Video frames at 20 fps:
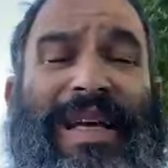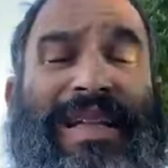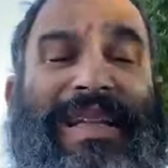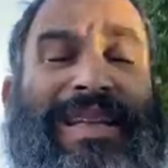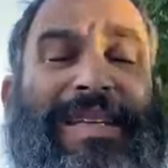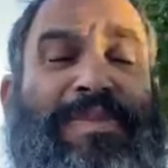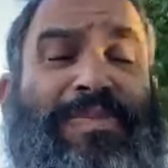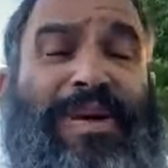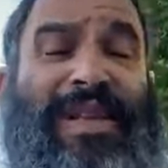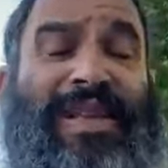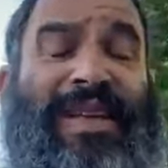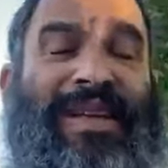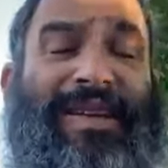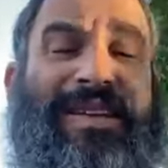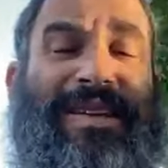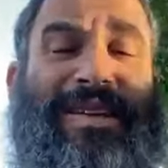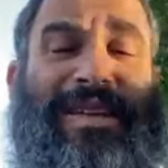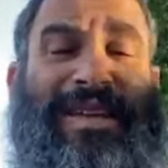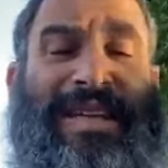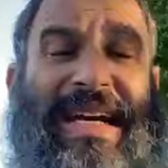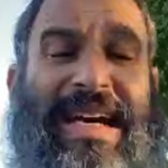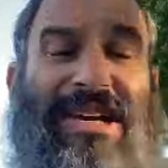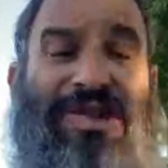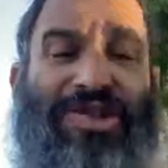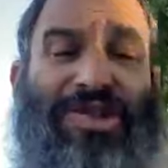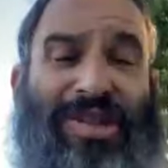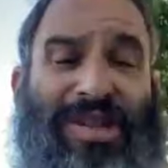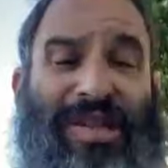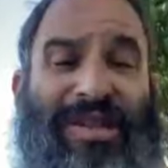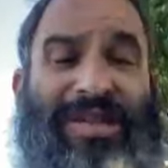that this particular
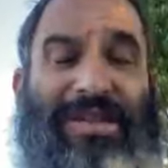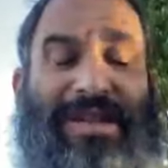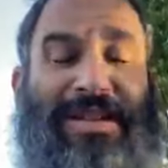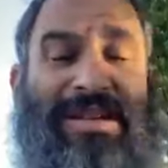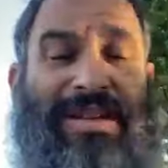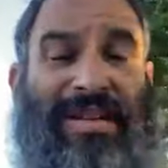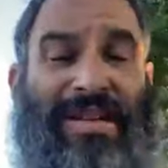cashier,